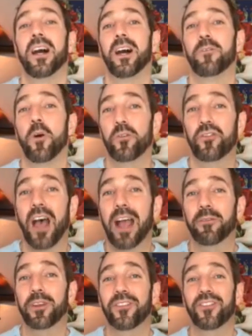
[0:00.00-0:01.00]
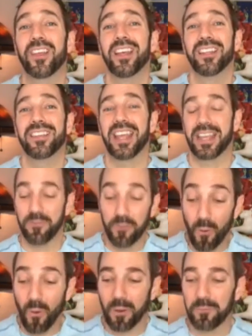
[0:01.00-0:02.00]
of OSIRIS taking
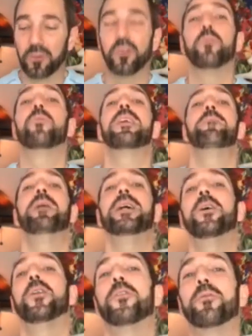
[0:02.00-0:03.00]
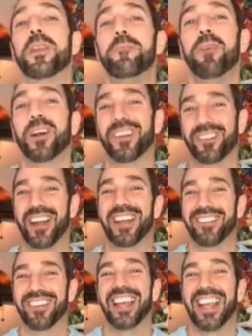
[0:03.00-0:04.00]
form to rebuild, rebirth,
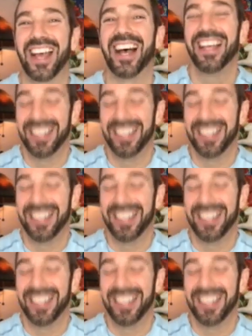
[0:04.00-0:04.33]
right? So they,